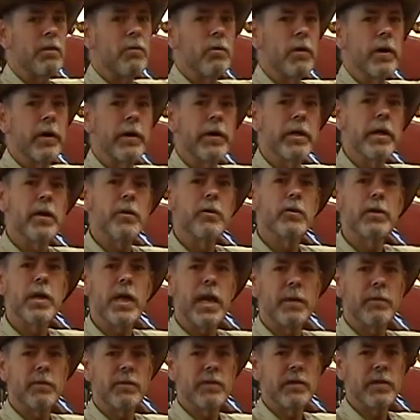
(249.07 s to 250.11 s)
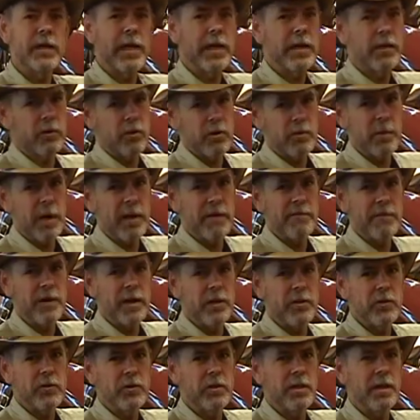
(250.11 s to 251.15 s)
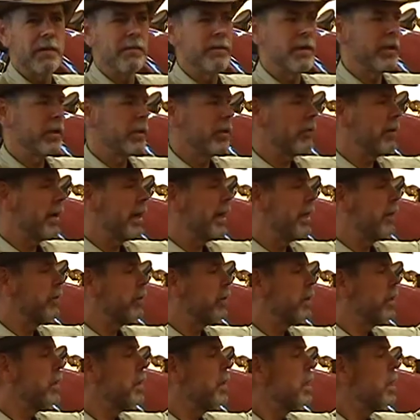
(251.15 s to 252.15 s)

where in other types of saddles you might find yourself on the ground.